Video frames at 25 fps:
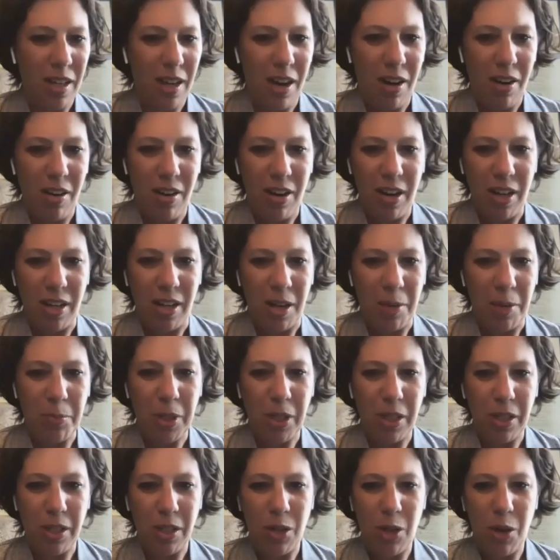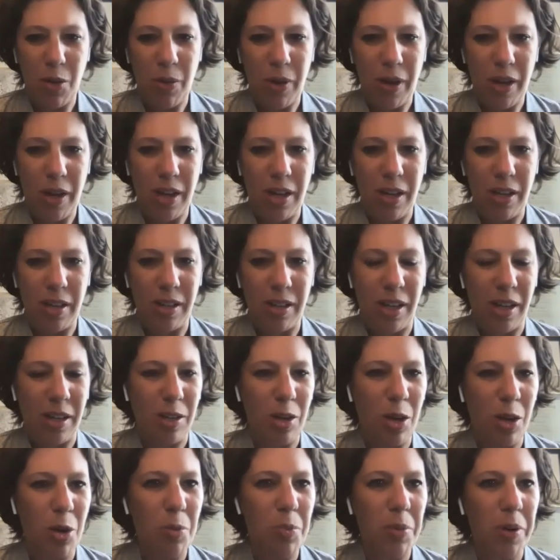All right, I'm going to go ahead and
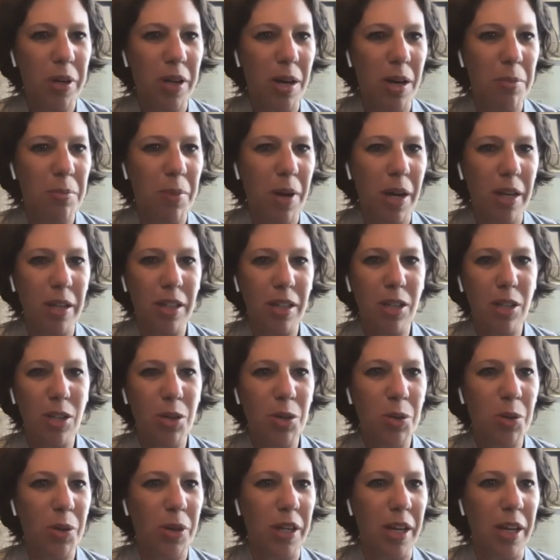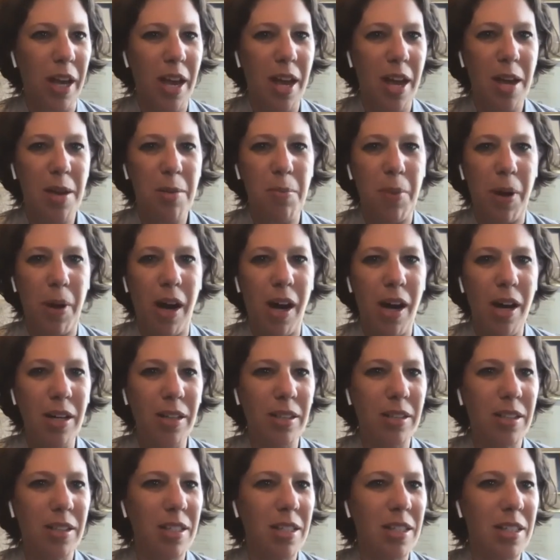open up my Q&A
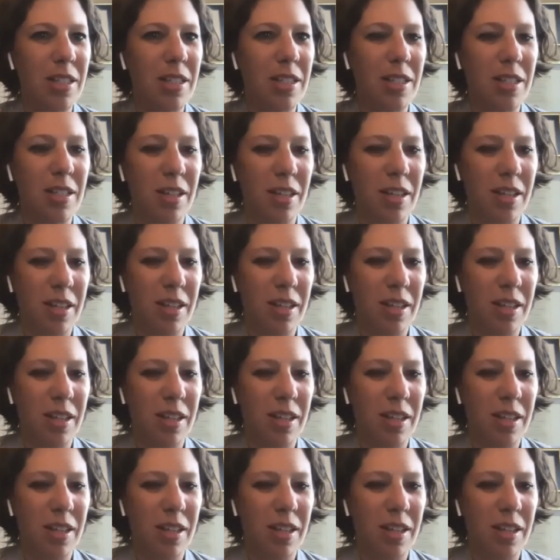box.